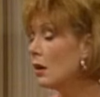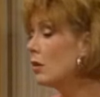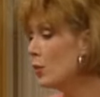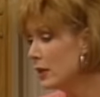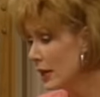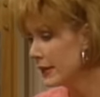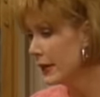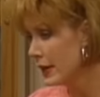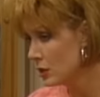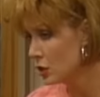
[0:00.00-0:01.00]
We'd like an
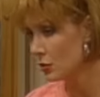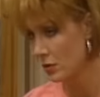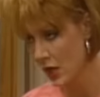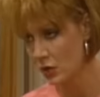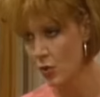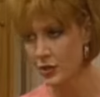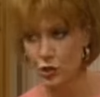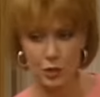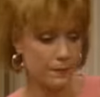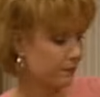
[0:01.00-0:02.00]
answer to that
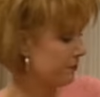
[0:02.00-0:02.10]
question.